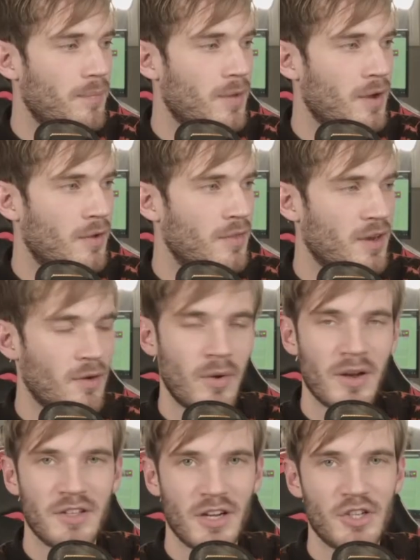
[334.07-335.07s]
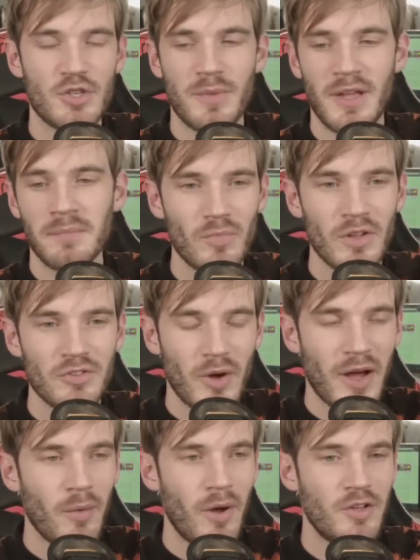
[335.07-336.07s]
you know, they didn't want to touch me. So
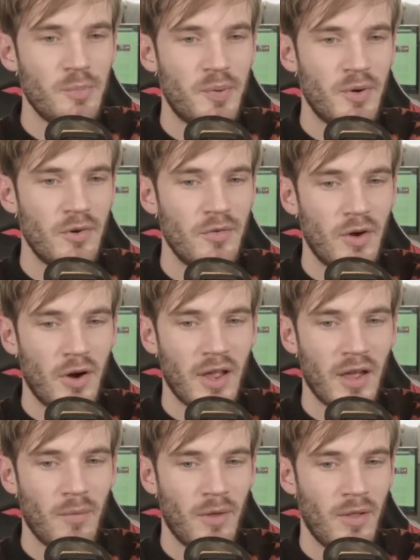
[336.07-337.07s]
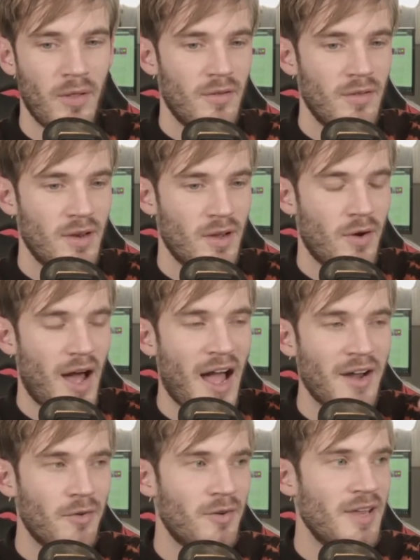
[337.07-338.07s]
I wanted to prove, okay, well, you know,
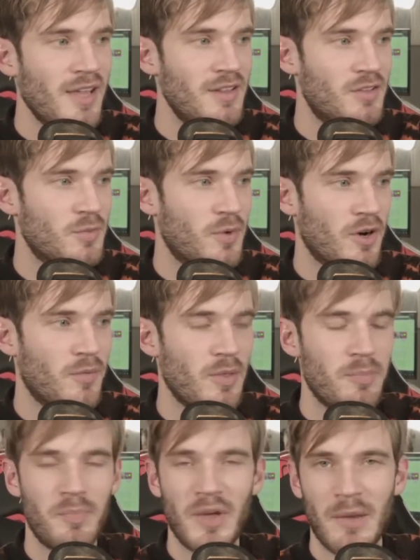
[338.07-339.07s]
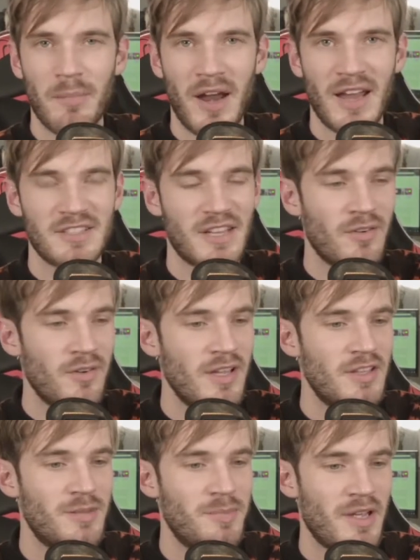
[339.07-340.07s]
I don't need to work with big brands. I don't
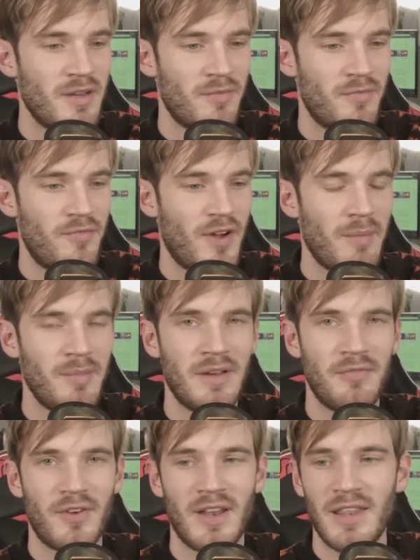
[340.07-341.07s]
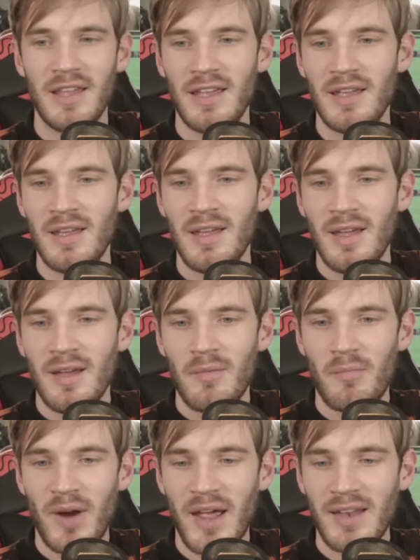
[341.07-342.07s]
need to be a family friendly
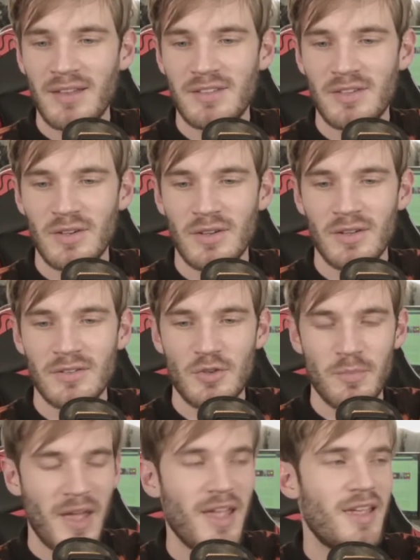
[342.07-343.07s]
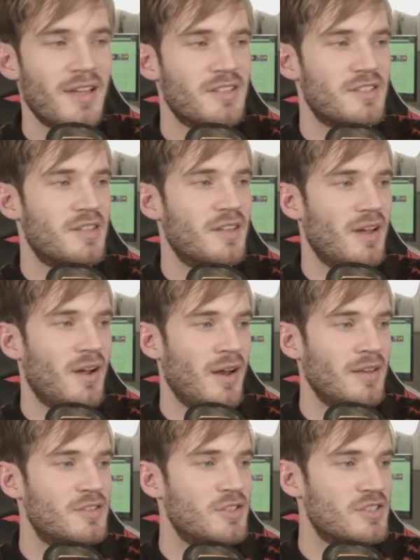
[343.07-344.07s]
brand to to make it
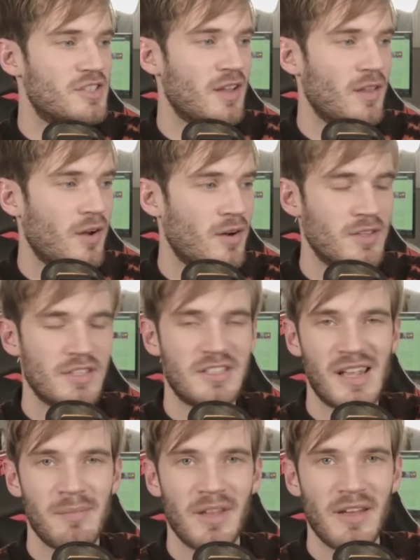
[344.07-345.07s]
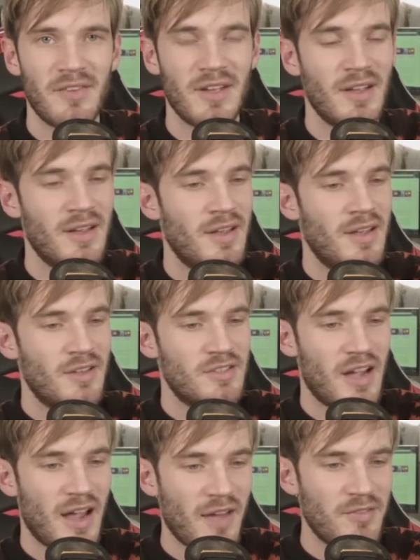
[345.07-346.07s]
and to still earn the same living. So
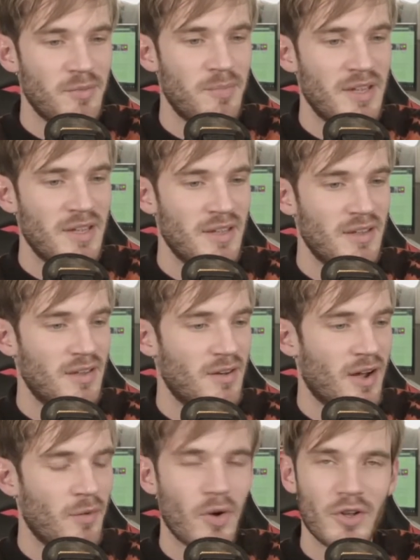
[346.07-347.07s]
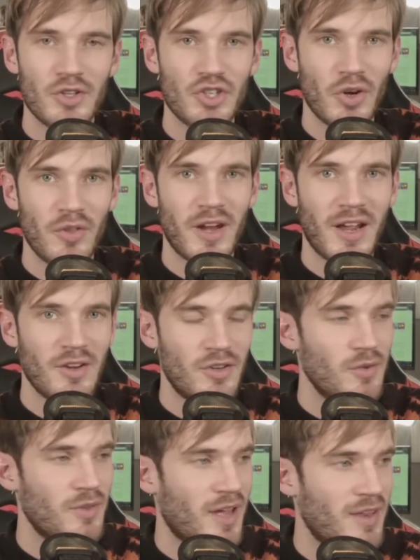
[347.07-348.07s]
I have to be, you know, I wanted to show that I could
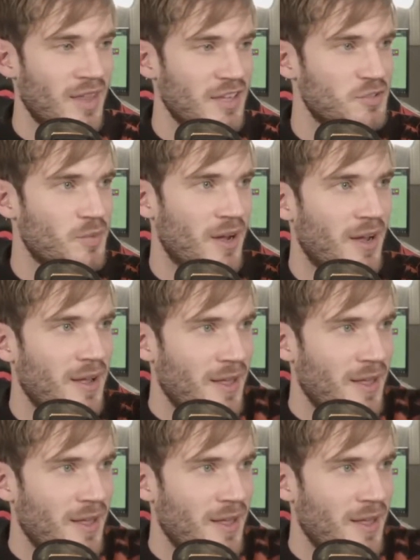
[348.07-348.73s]
do that, and that's why